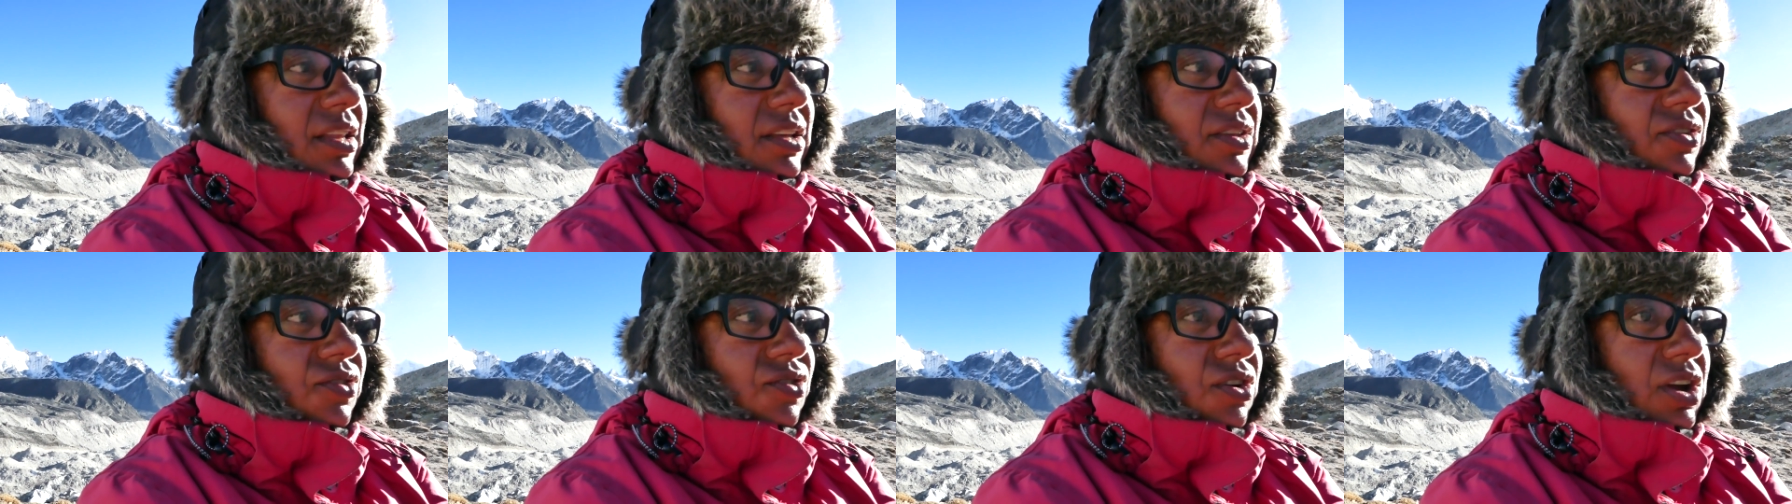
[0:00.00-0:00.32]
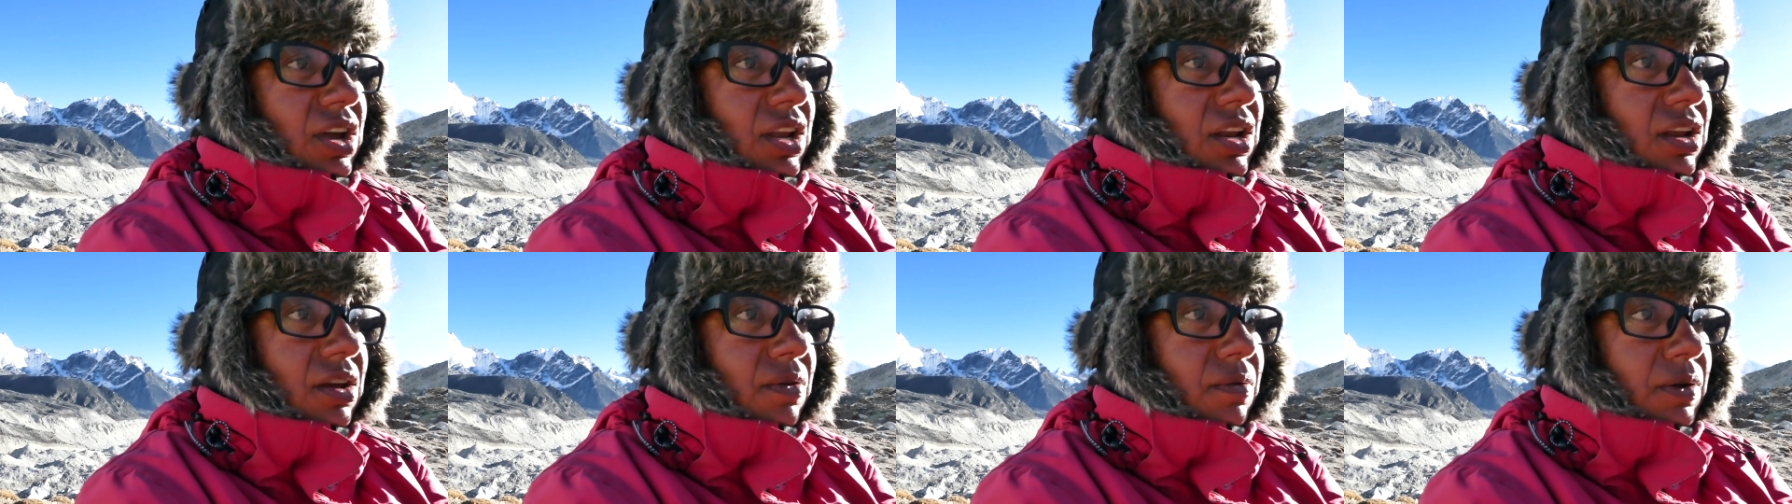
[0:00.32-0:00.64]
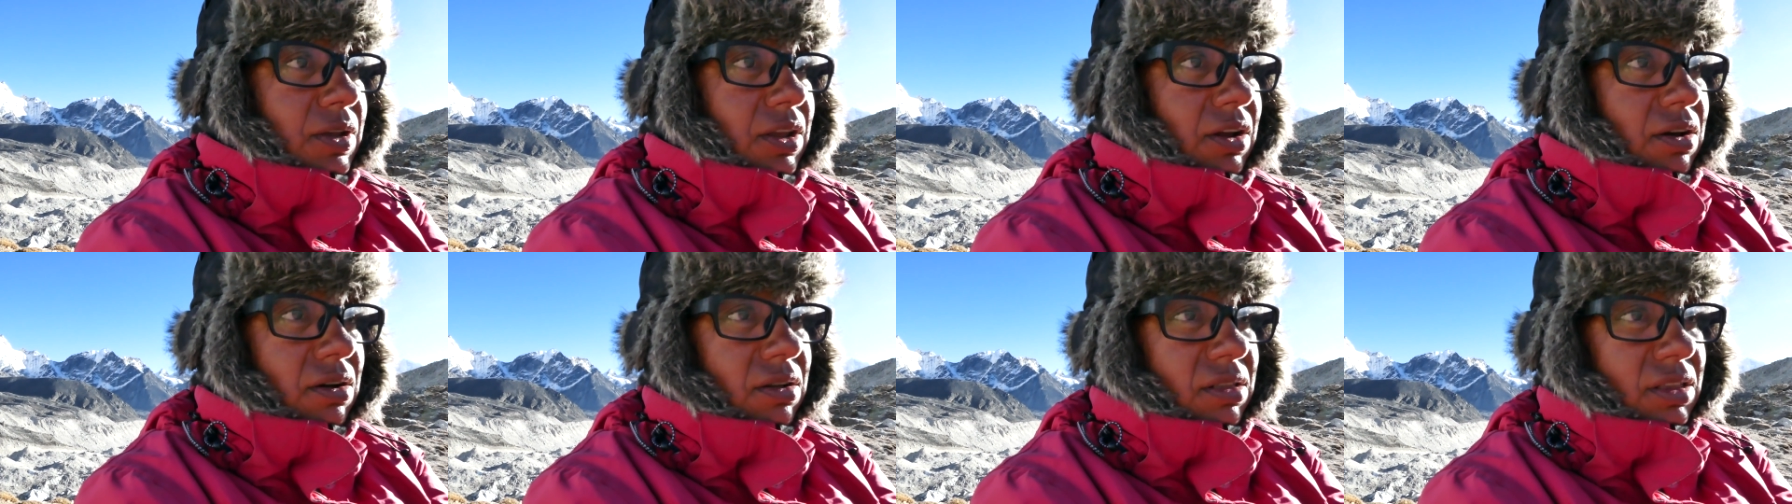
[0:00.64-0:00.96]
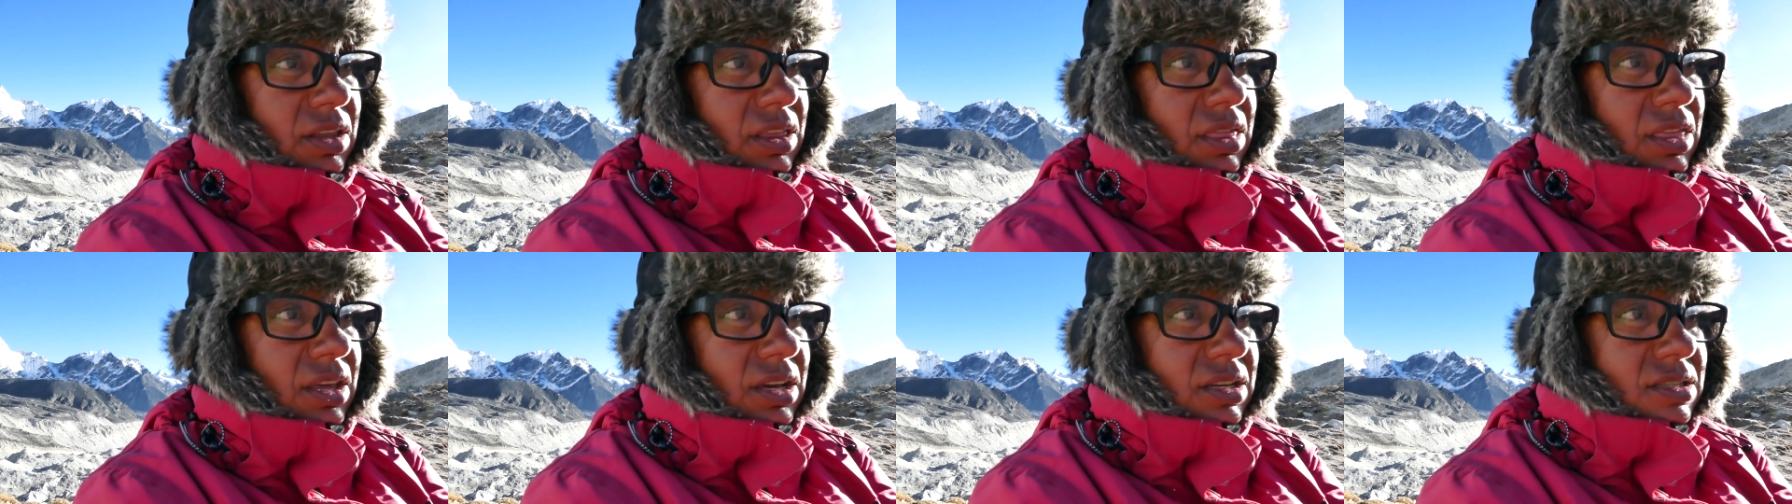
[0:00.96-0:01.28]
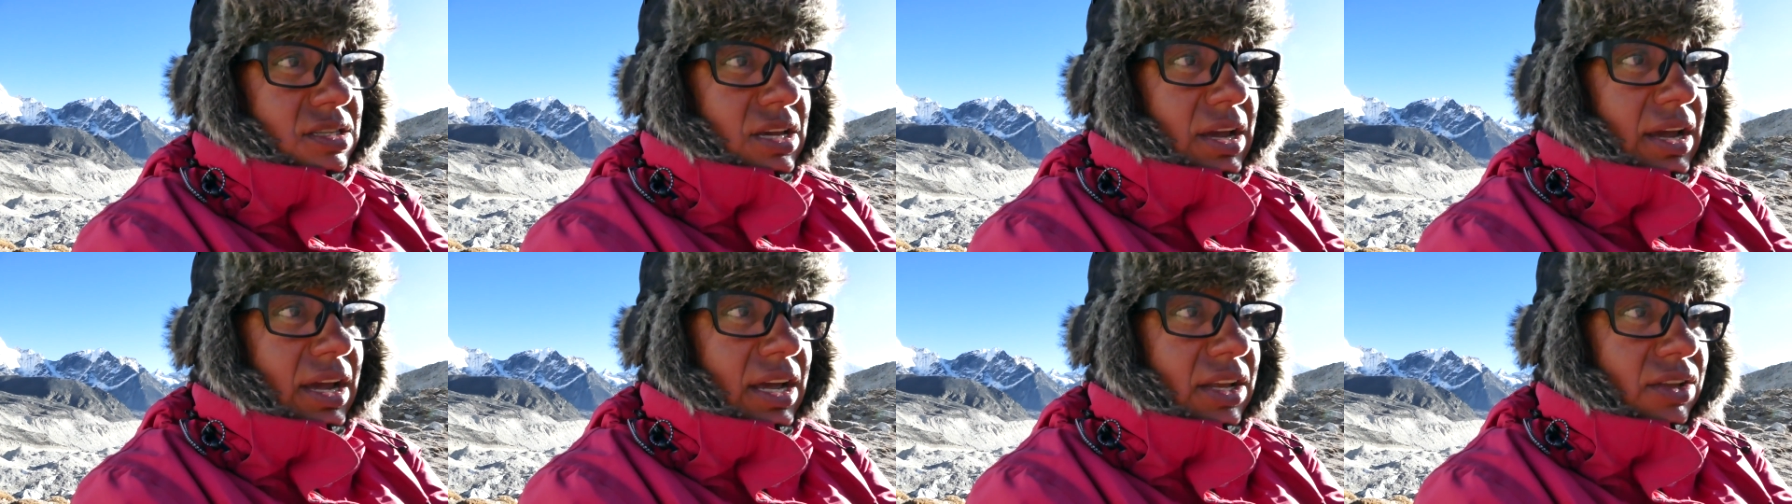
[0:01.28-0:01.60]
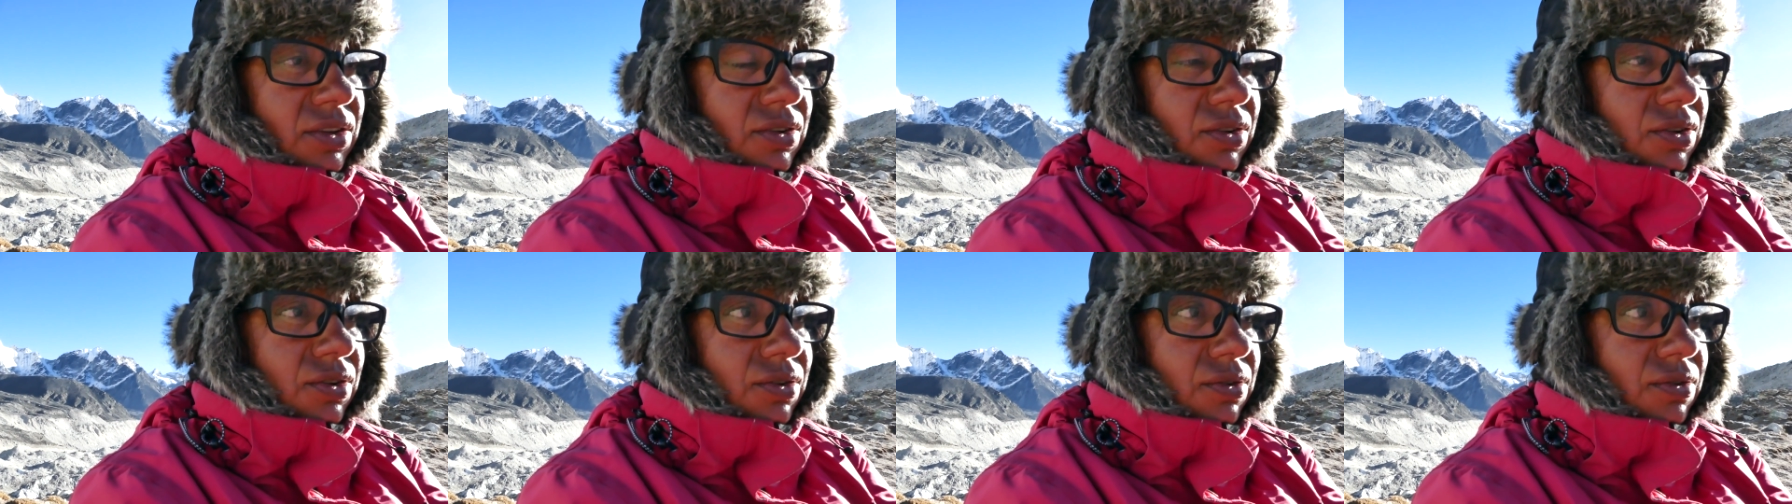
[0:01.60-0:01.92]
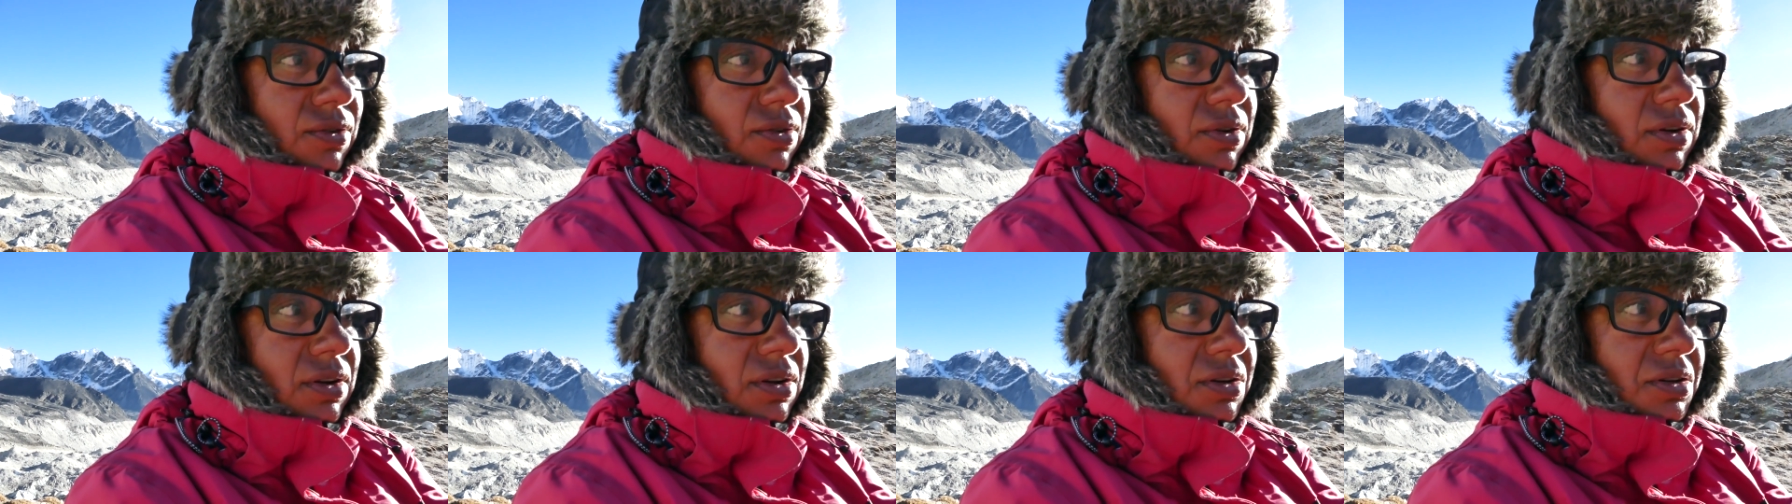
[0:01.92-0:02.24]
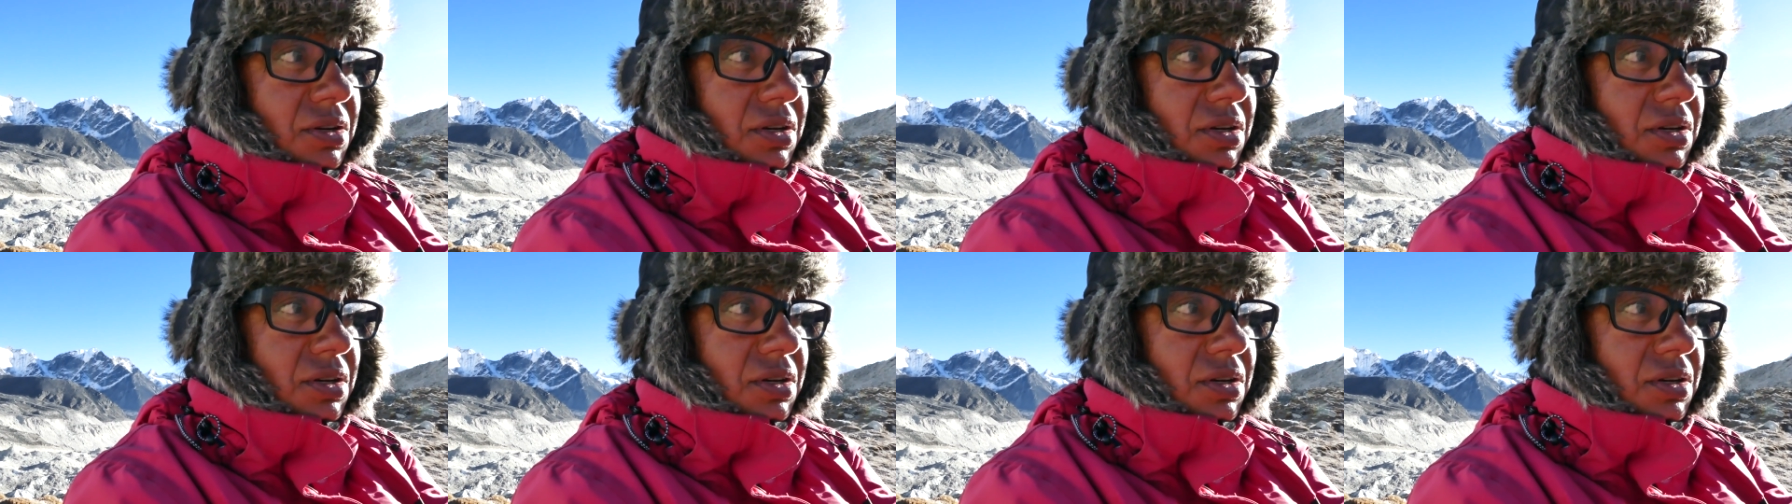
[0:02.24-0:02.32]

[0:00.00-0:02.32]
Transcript: the training with all the things I had to do